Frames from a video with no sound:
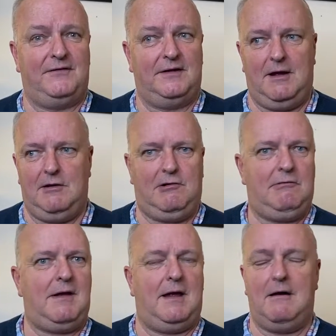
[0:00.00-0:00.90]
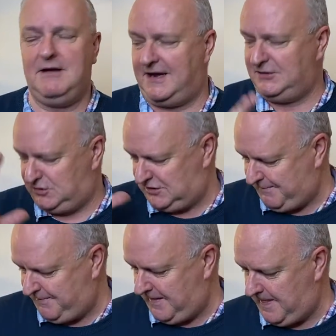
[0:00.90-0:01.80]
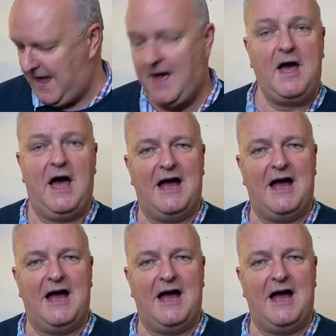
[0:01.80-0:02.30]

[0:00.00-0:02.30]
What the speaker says: And I go, great, okay, step in there